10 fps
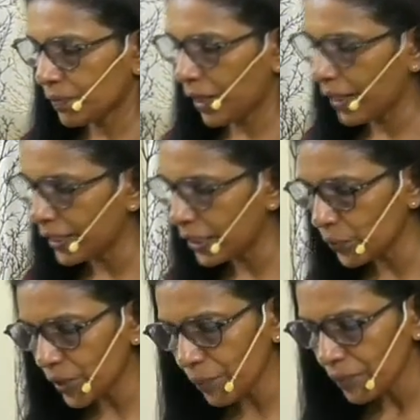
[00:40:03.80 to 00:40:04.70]

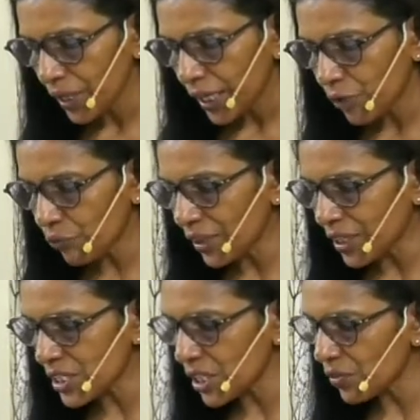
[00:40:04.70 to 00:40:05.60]
Hallelujah. If we
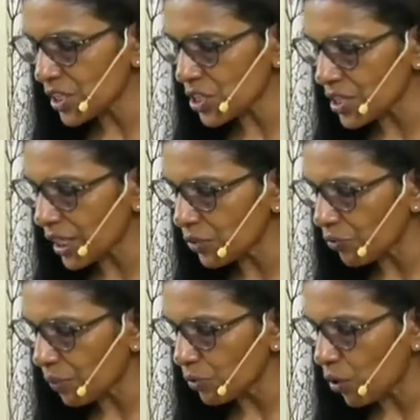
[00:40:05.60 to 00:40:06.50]
receive the strength
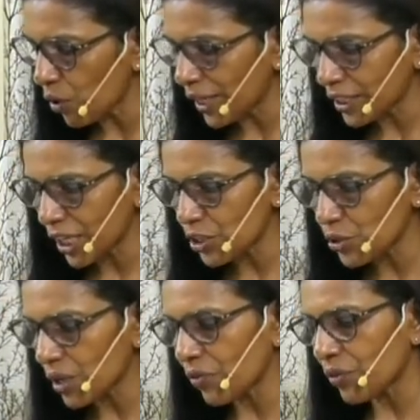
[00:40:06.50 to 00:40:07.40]
from God and
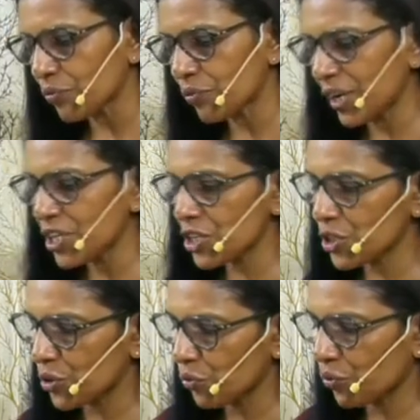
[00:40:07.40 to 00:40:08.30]
control our
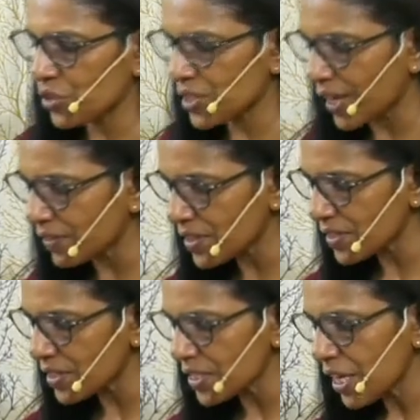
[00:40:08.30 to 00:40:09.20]
flesh to forsake the
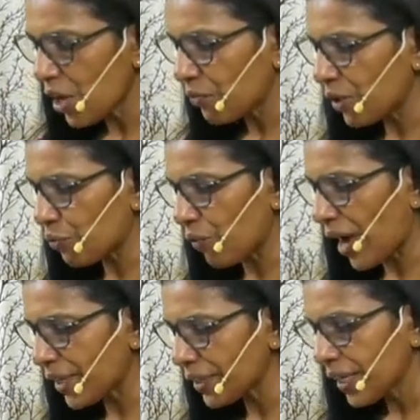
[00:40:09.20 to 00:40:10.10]
sins, we
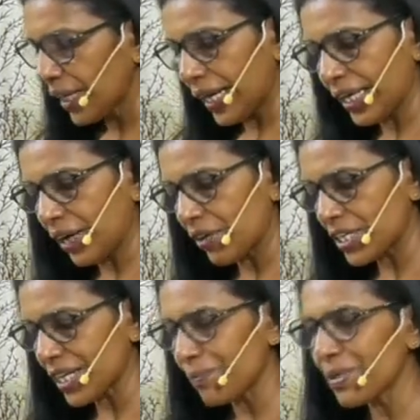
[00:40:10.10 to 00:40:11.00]
find in our
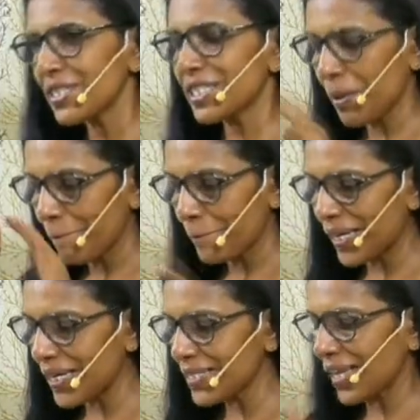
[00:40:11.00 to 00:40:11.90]
troubles
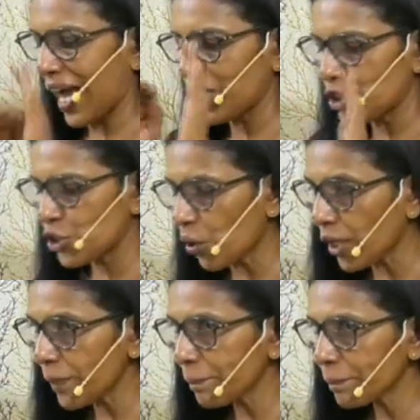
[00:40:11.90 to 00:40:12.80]
peace and
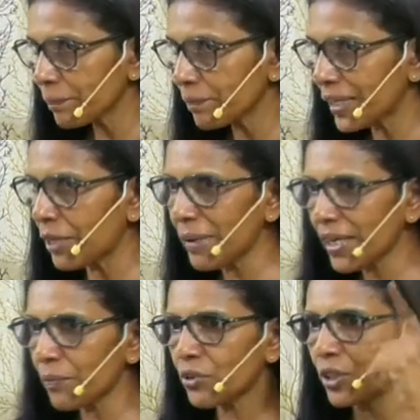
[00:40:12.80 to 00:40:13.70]
joy. Let me
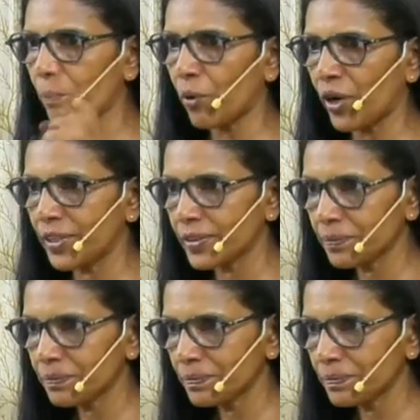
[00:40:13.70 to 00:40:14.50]
come to the point.